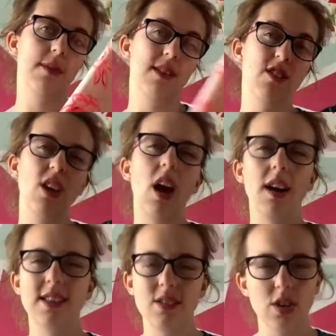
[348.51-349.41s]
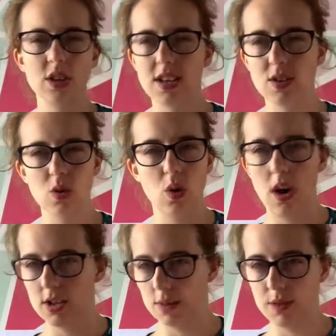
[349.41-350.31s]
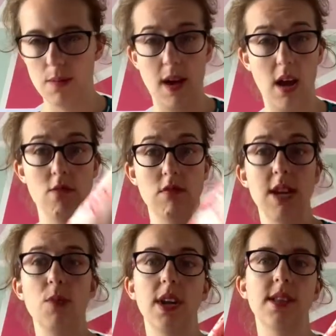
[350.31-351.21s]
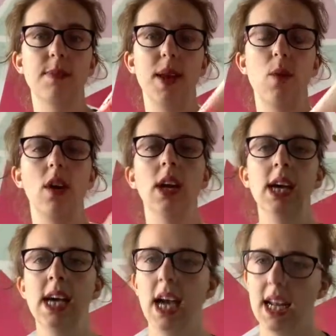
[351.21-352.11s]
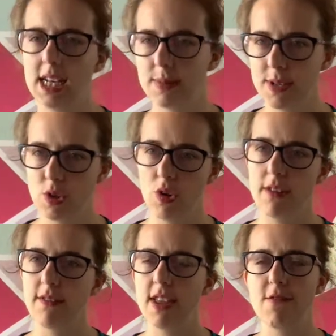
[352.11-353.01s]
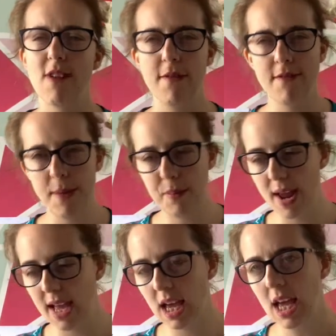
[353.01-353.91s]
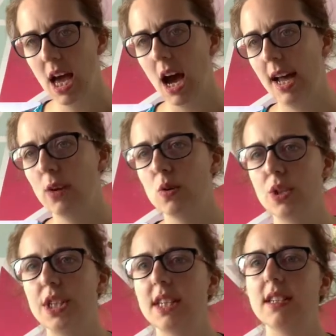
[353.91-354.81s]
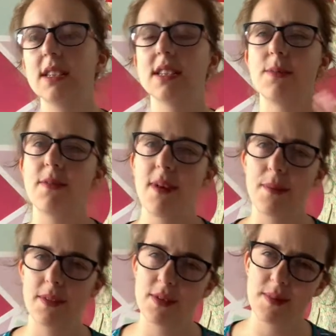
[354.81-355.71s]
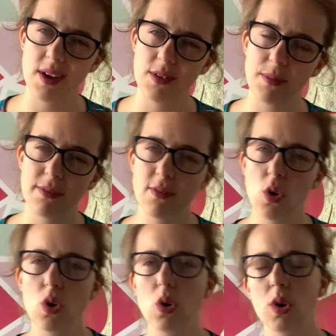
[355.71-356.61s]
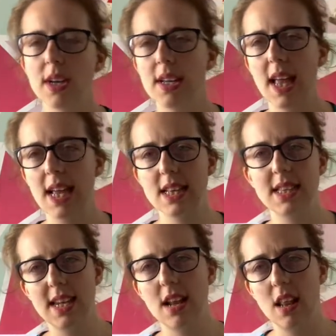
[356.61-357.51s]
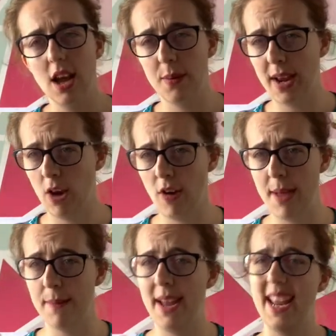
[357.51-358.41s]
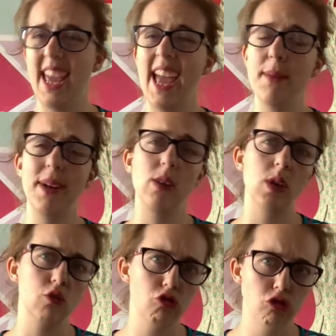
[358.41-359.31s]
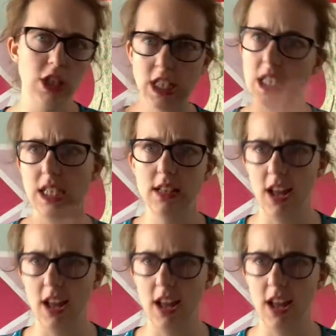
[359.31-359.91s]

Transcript: been, as soon as I saw her jumpsuit pattern, I really wanted to make one, and it's been trying to find the right fabric. I ordered some fabric from Minerva before. It said lightweight crepe, and it came and it was rude, like